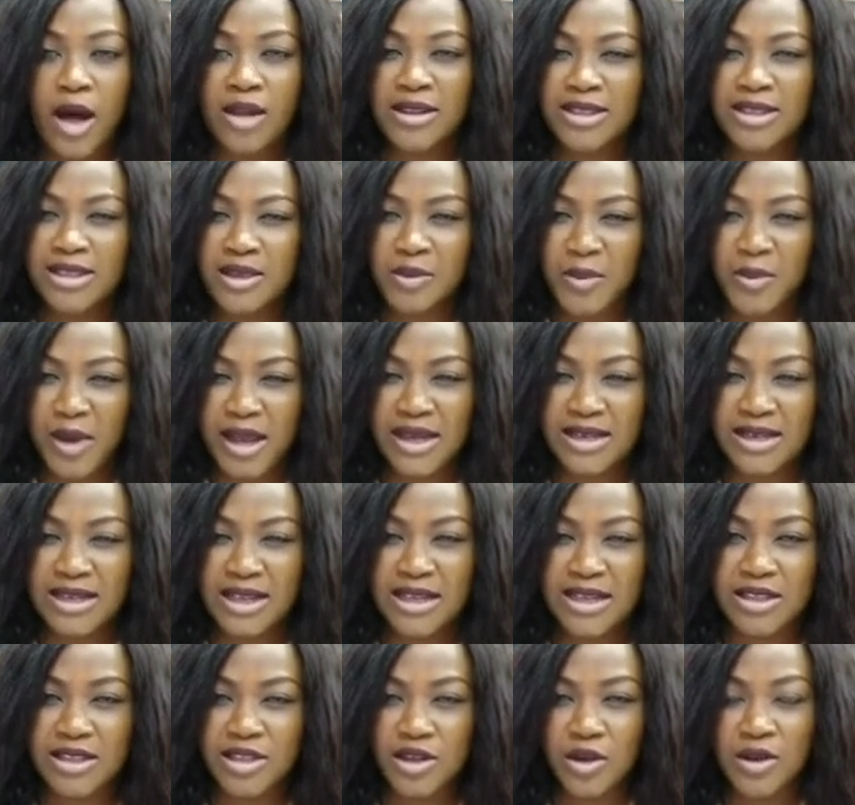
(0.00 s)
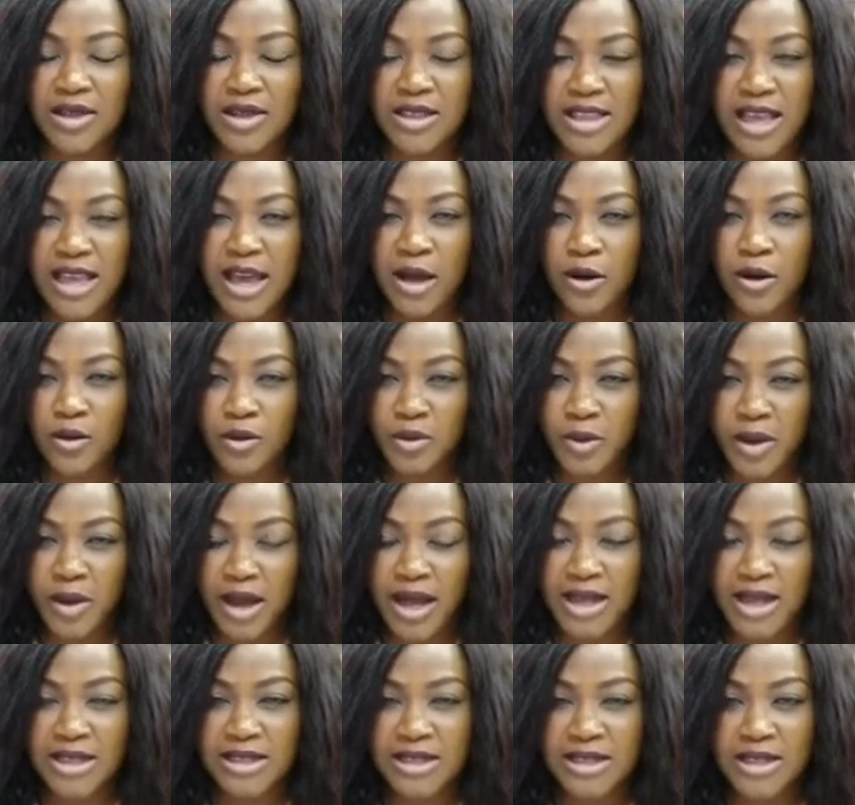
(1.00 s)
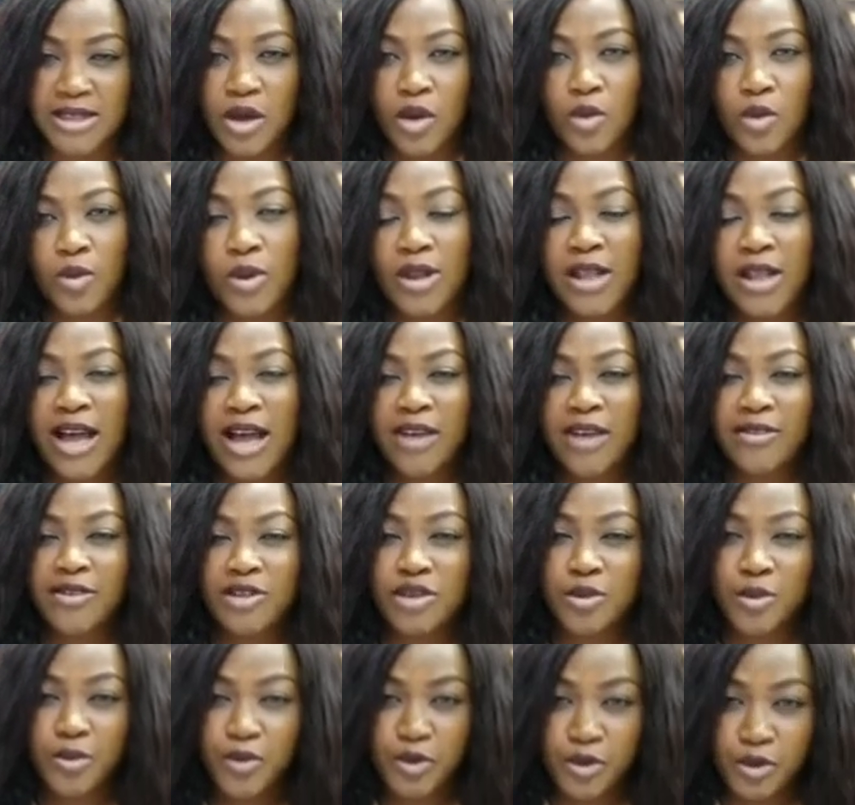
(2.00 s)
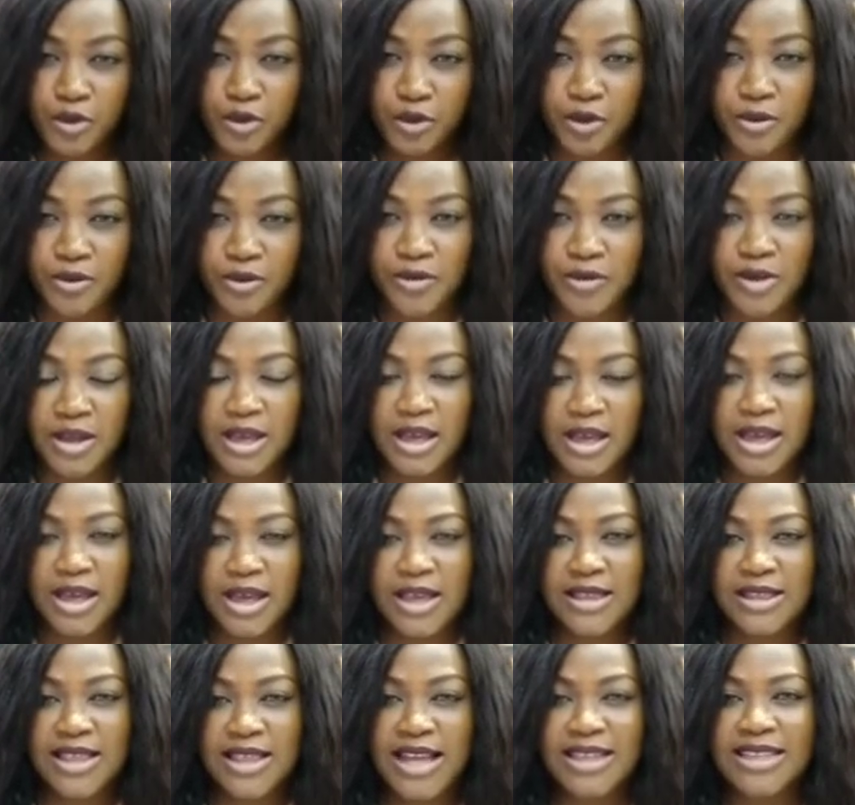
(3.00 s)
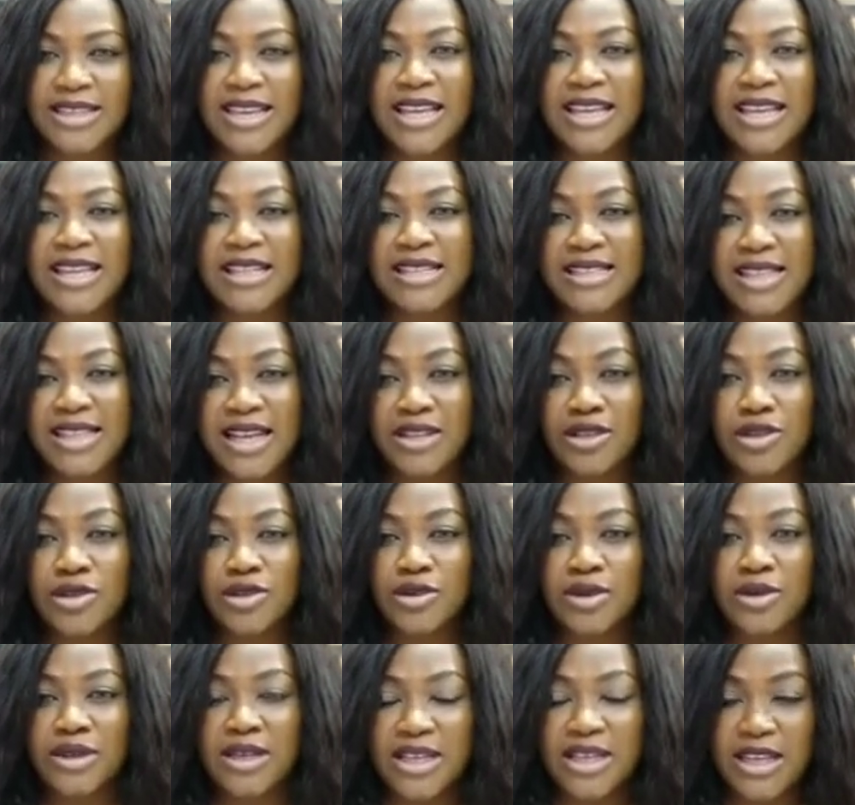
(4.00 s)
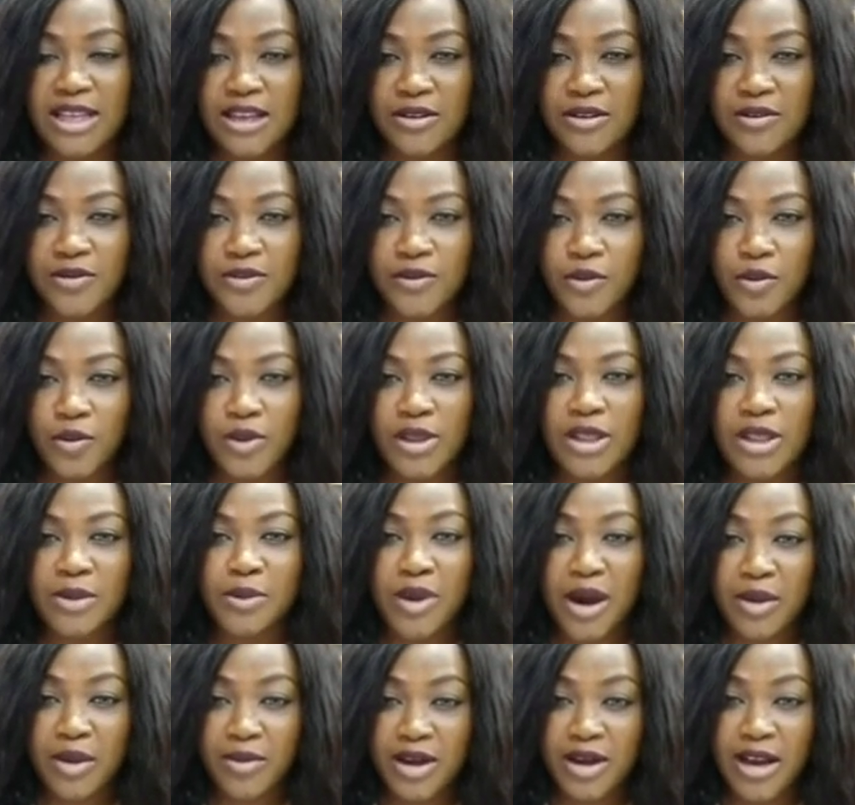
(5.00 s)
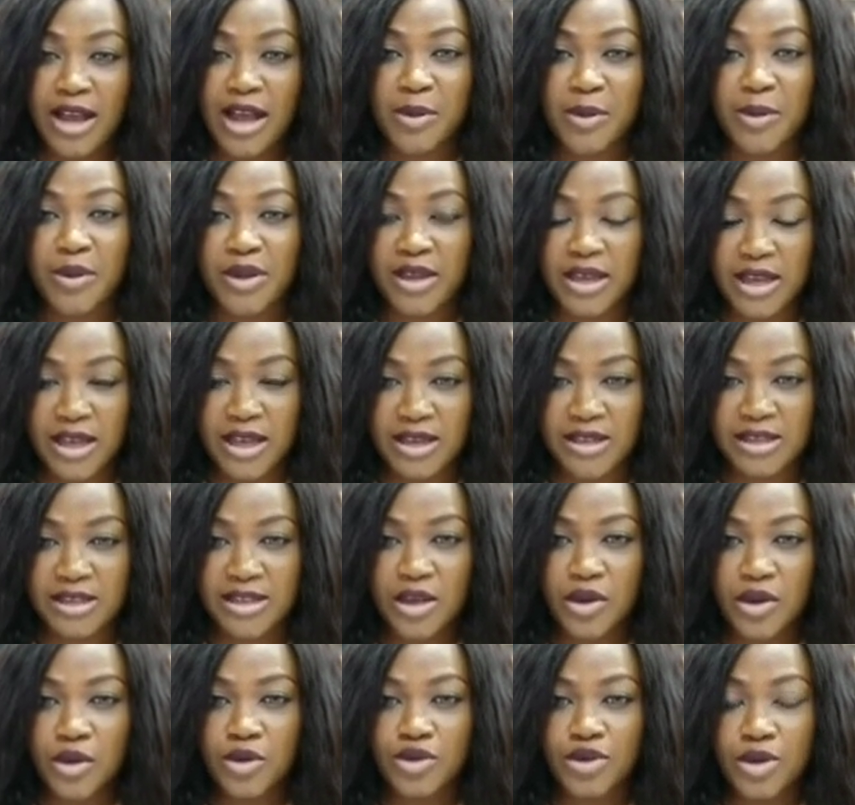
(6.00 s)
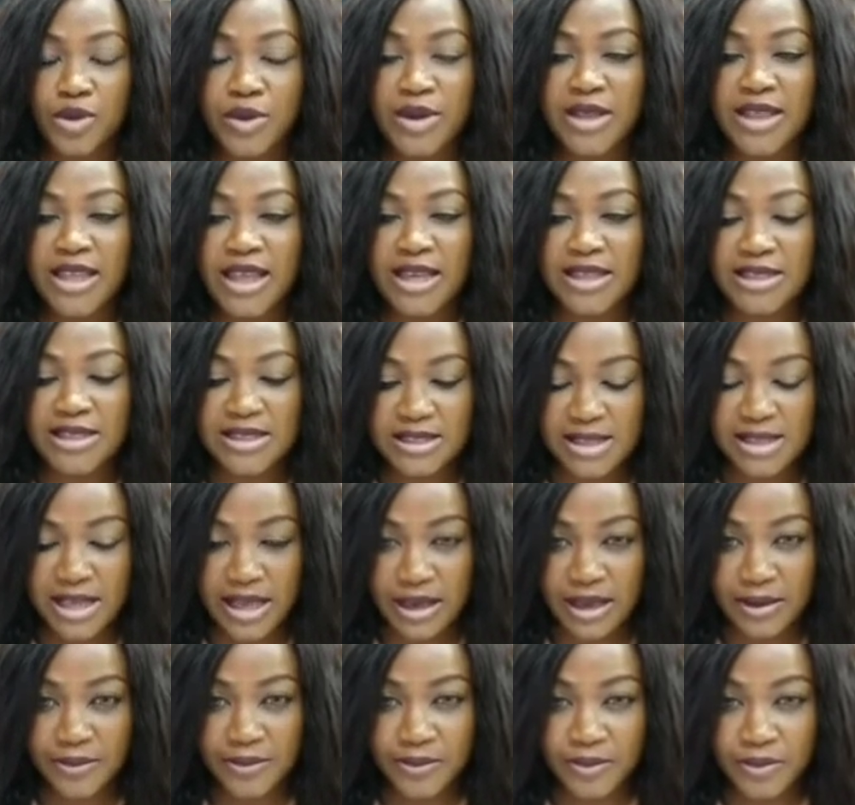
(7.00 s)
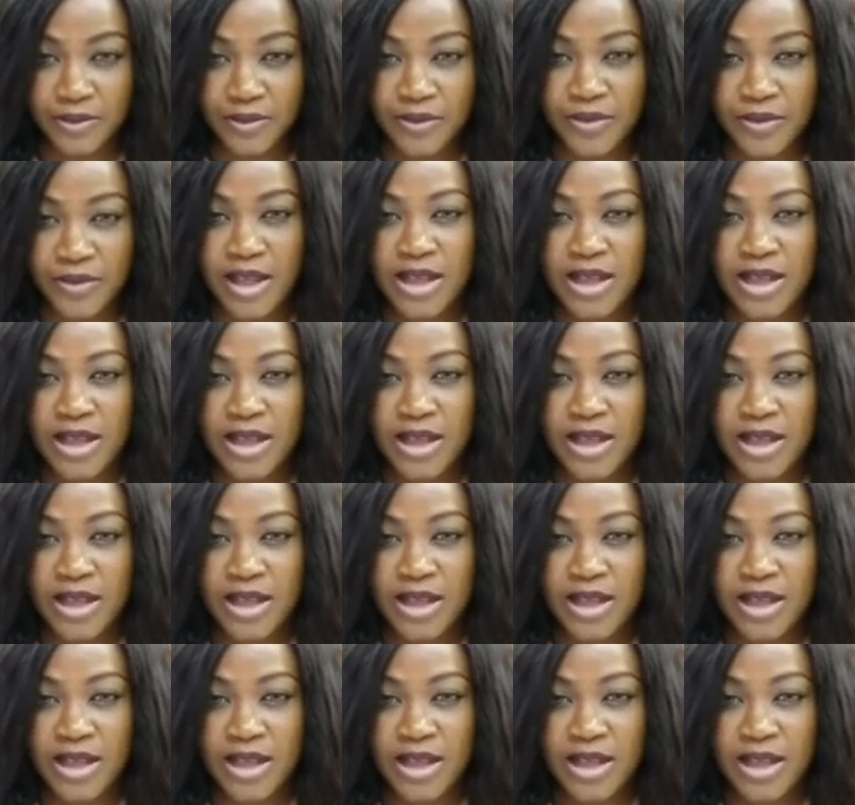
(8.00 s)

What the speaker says: while the dependents on their own part will have to prove that they intend to live with the primary applicant during their stay,